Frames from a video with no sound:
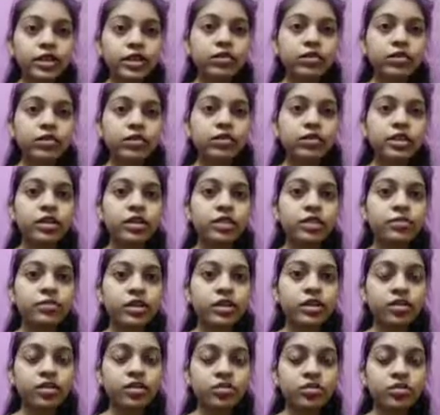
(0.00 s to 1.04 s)
or
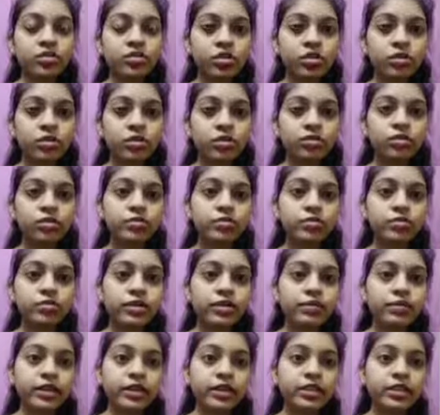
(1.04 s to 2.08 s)
immunization of human
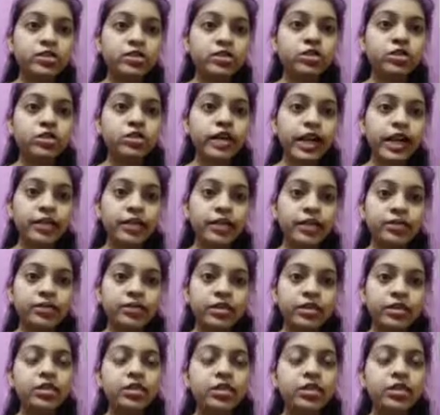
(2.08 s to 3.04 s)
beings or animals,